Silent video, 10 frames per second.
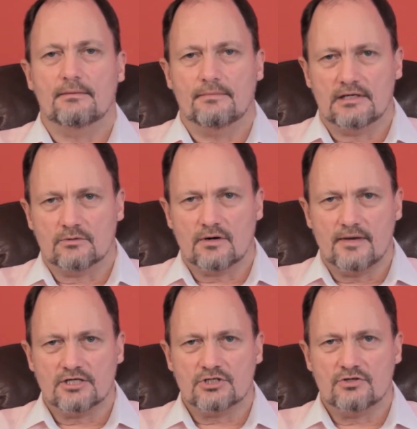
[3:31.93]
I want to
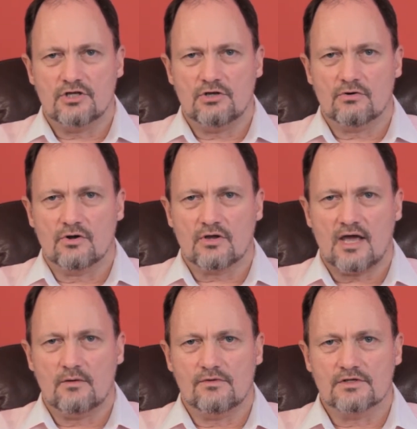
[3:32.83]
make sure that you're
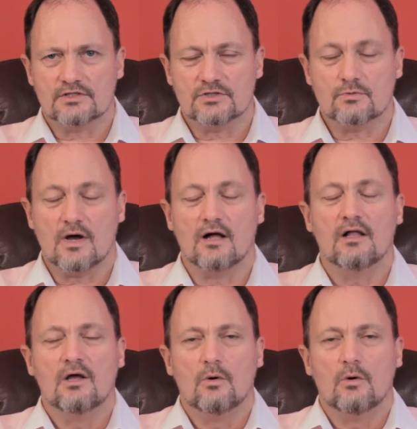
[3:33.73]
okay with this as well.